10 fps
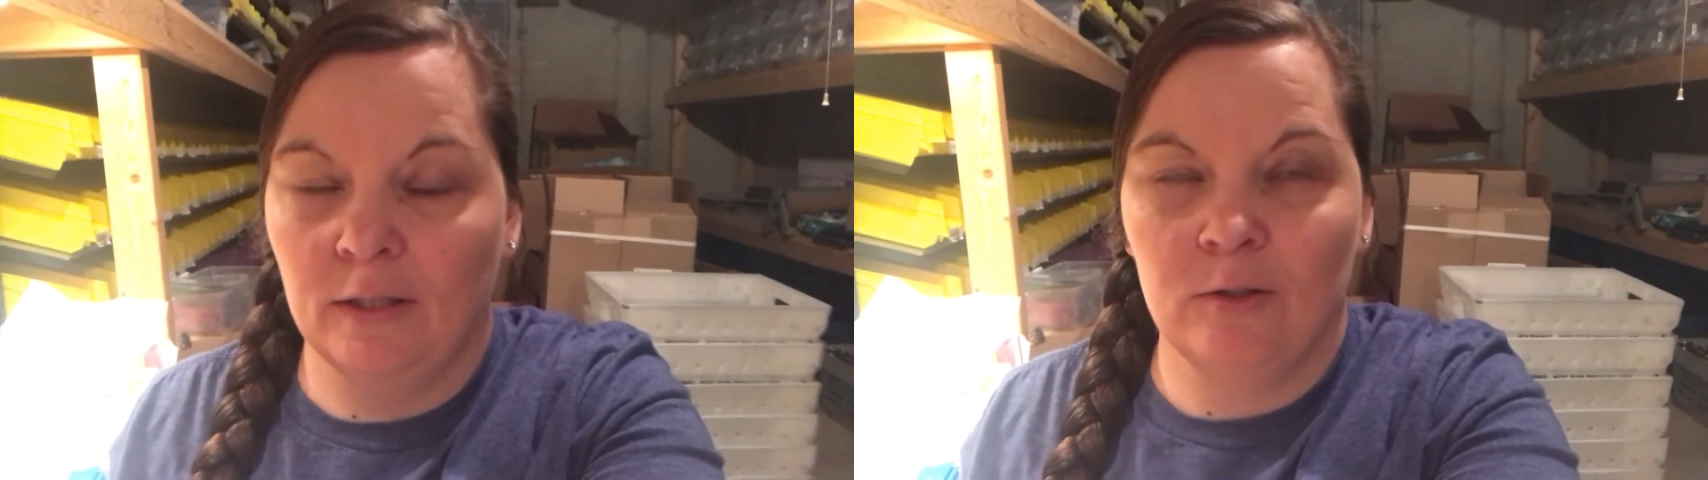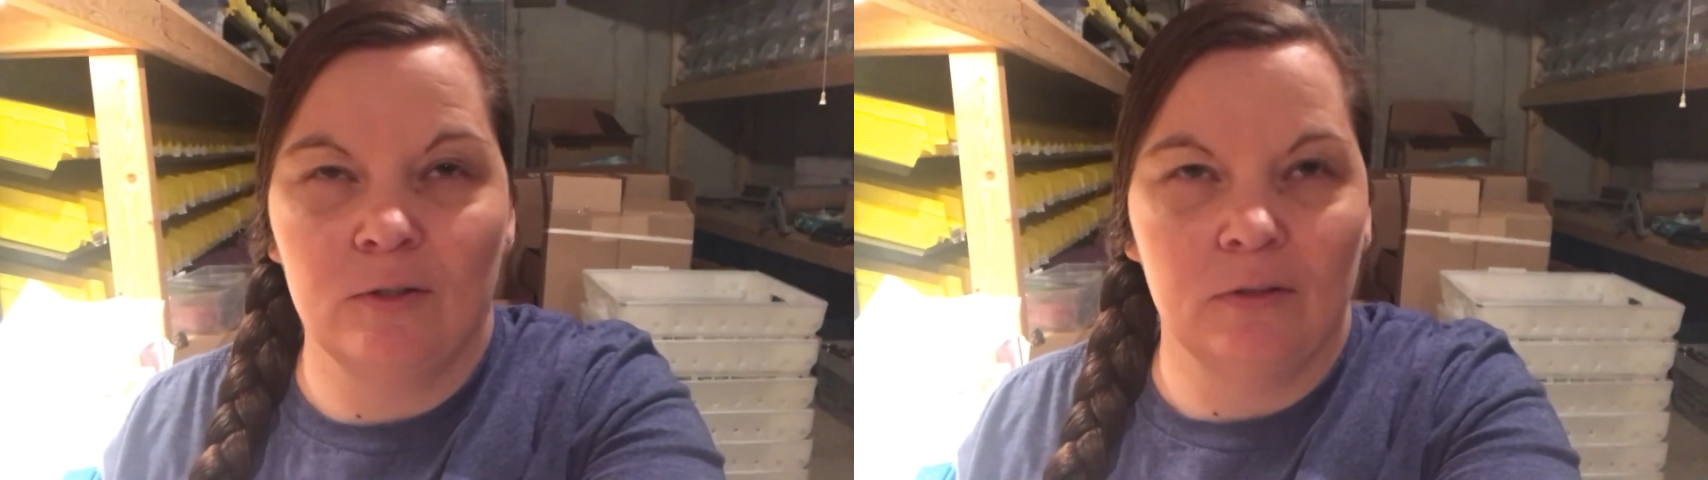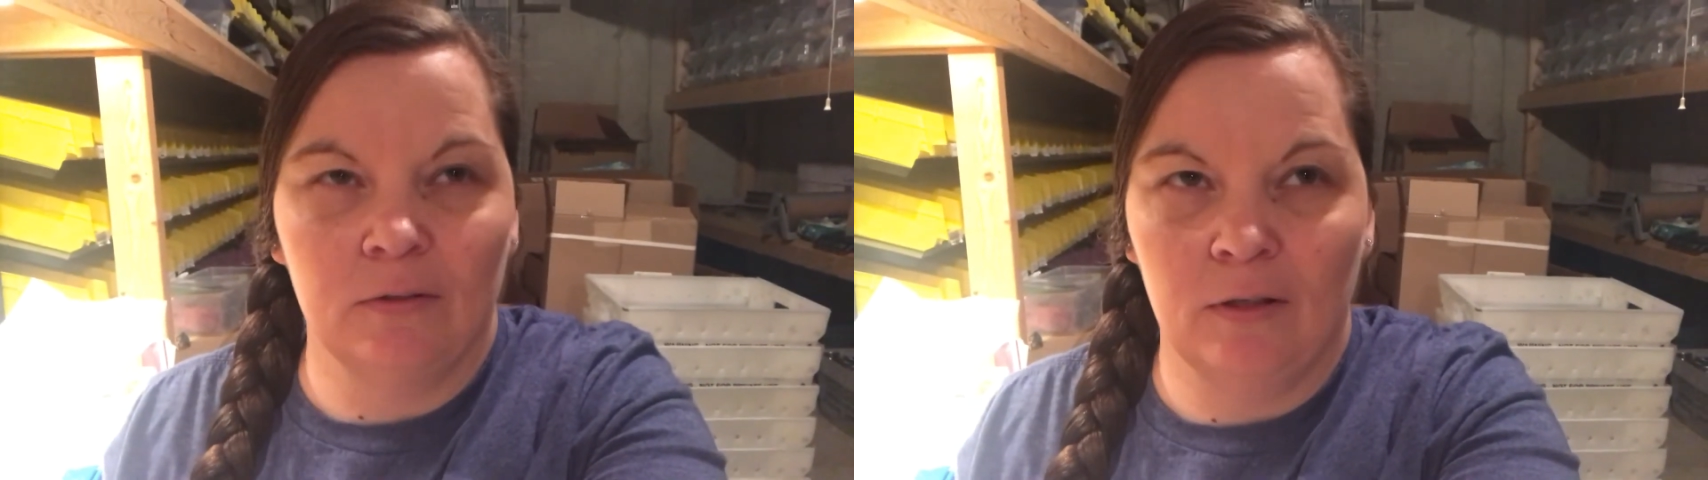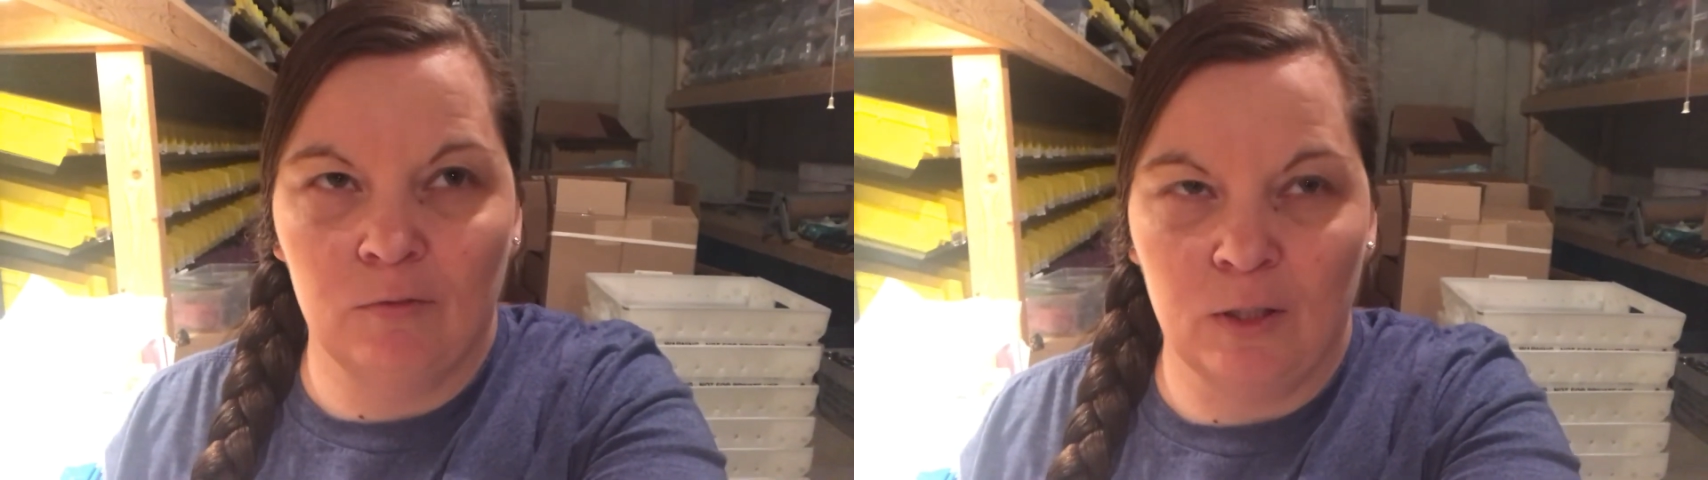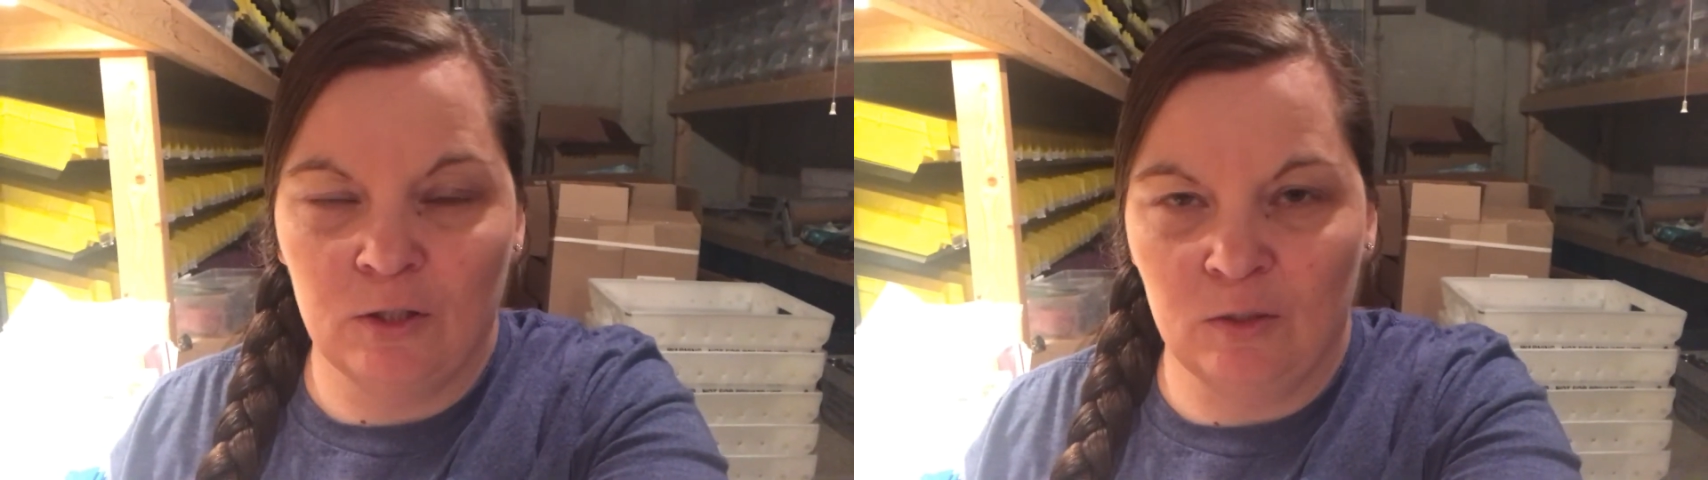I used to
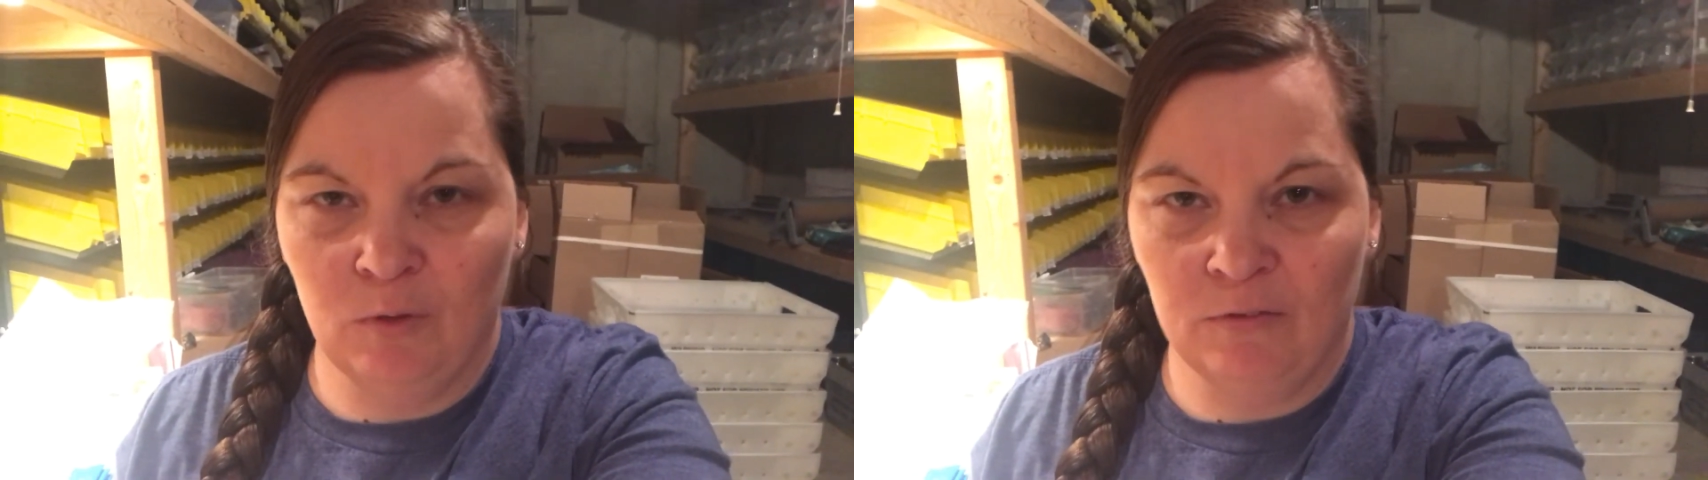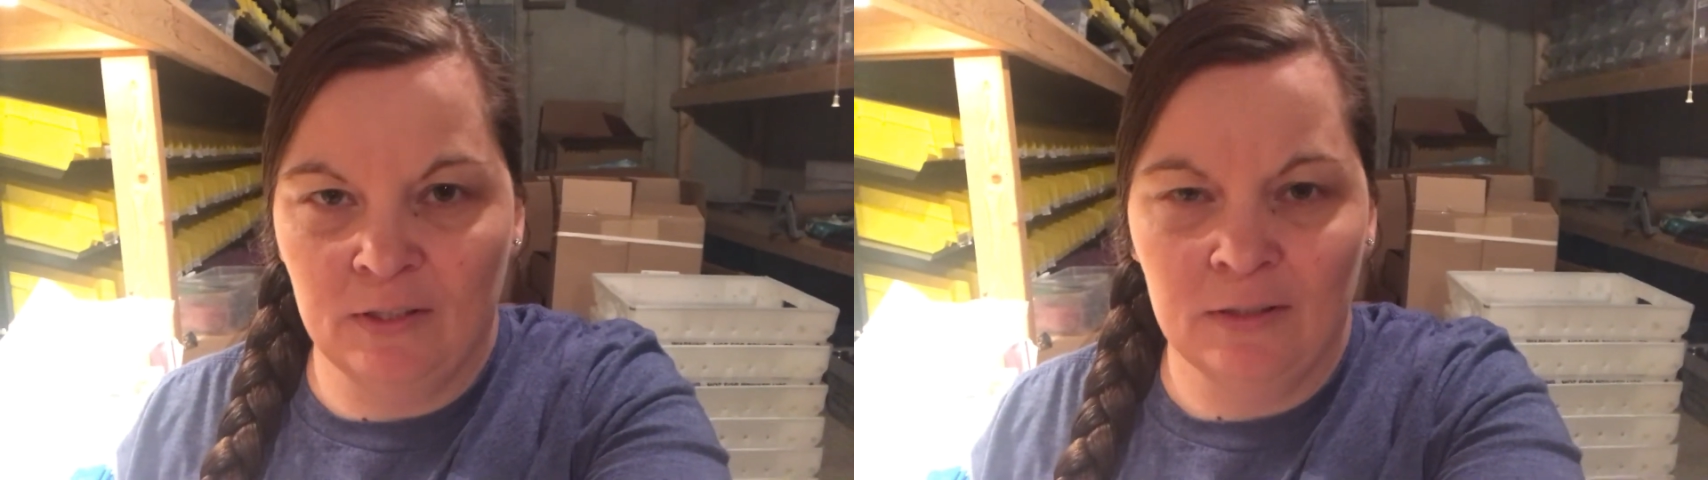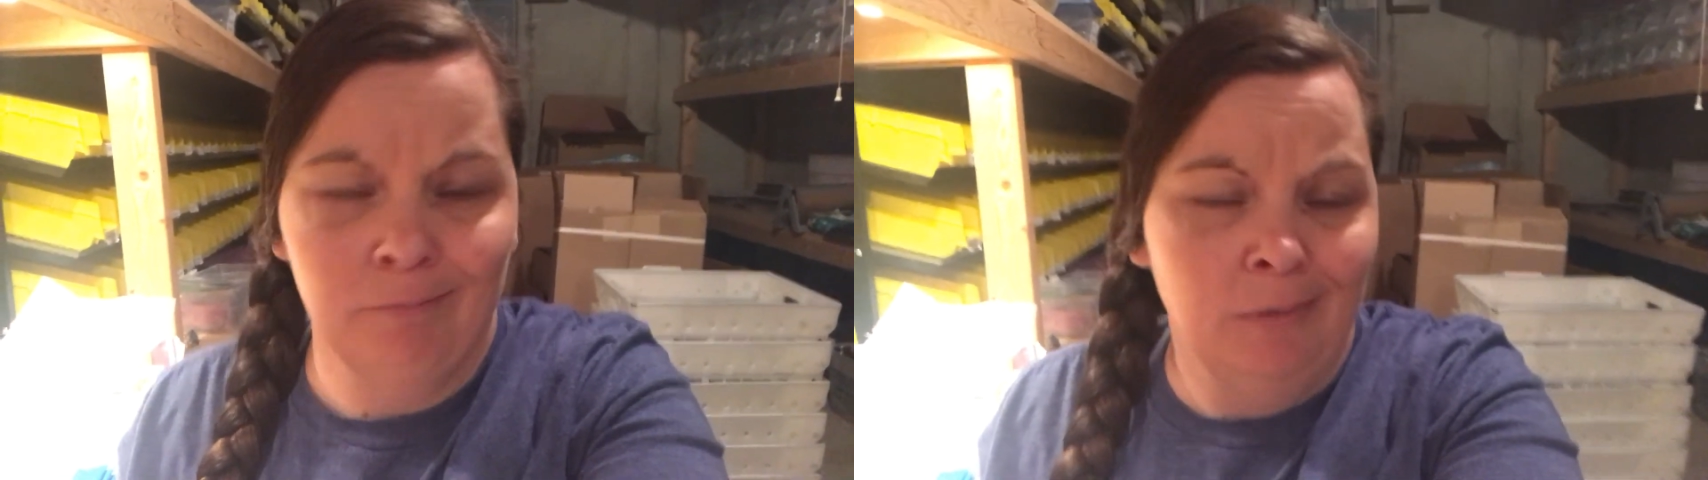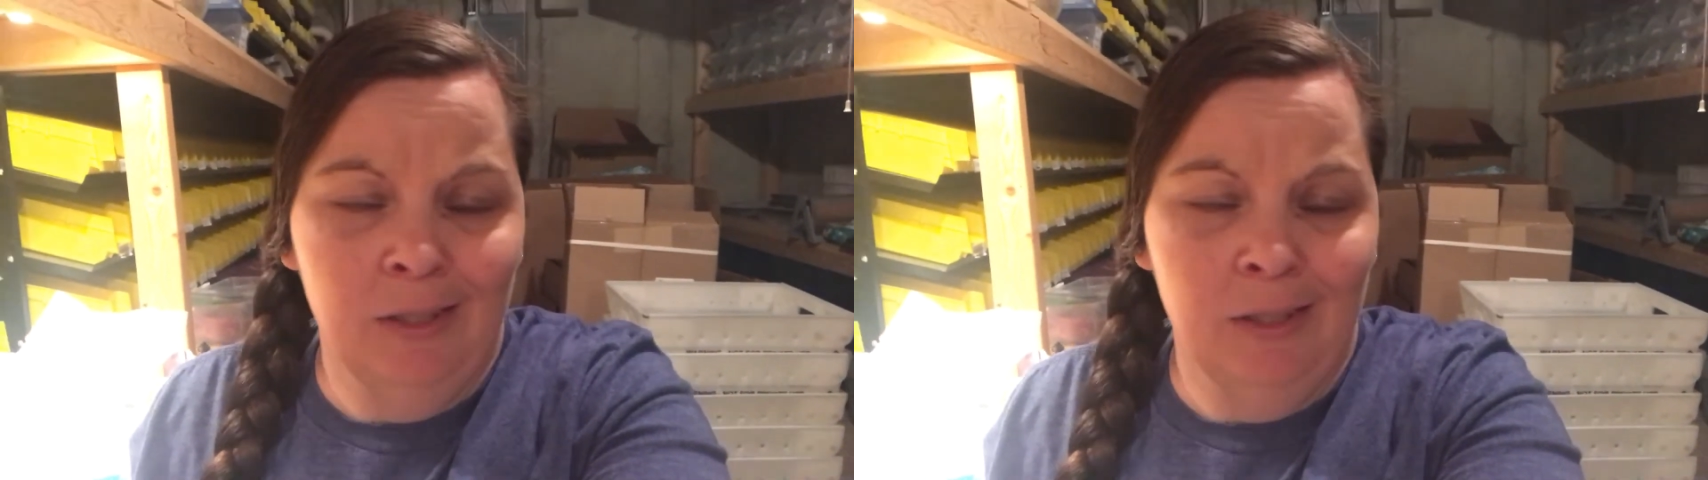love watching movies.